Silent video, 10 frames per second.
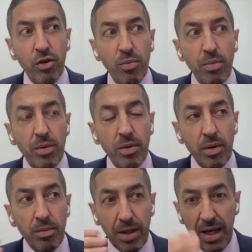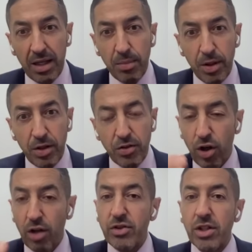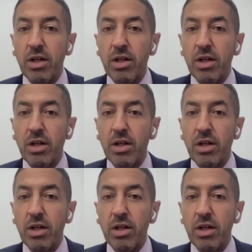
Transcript: So Black Americans all of a